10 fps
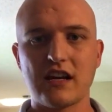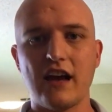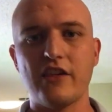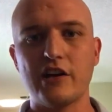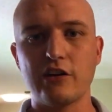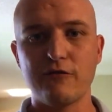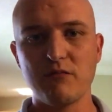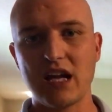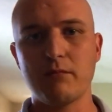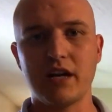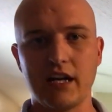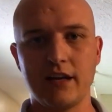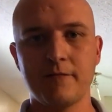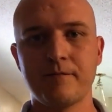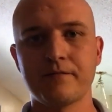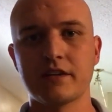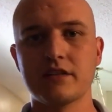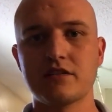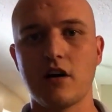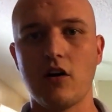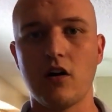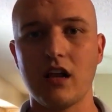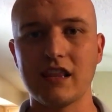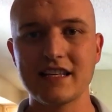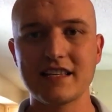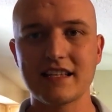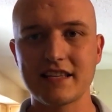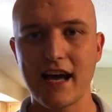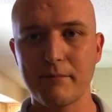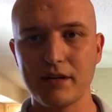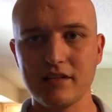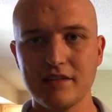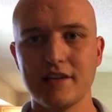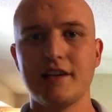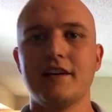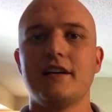together and you've made money. So unless that's happened,